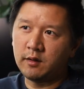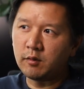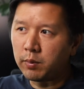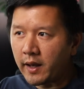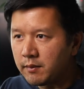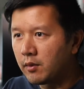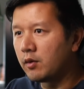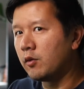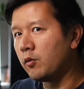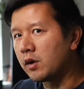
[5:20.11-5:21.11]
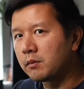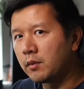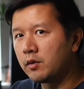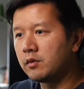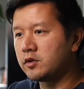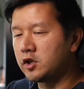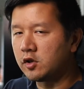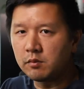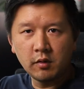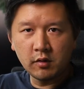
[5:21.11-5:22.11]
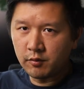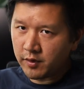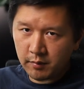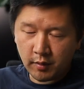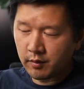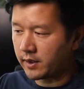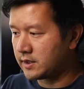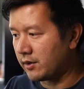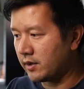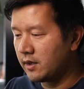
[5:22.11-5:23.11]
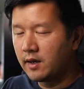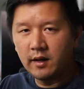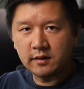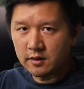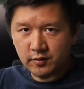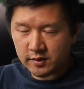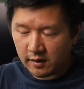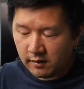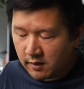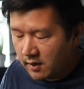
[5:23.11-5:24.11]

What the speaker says: you know, play mode, walk mode, chill mode, read mode, etc. It's interesting.